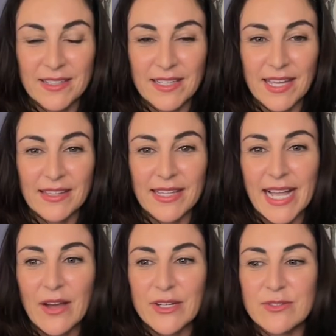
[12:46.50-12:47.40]
Yeah, like
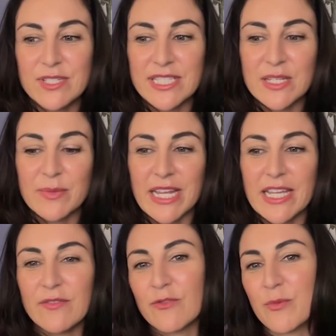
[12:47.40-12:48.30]
how do you disseminate
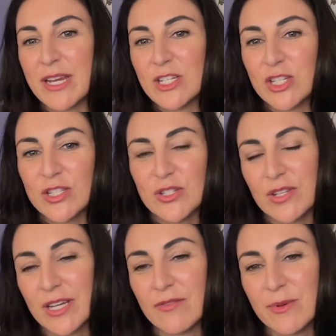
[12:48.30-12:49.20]
information so
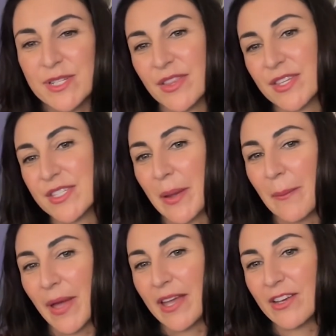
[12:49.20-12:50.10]
that everyone's on the same
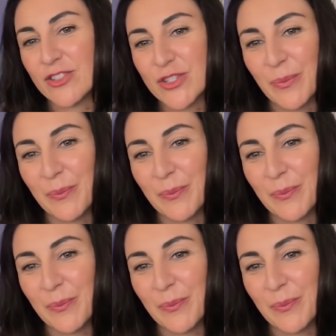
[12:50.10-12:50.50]
page?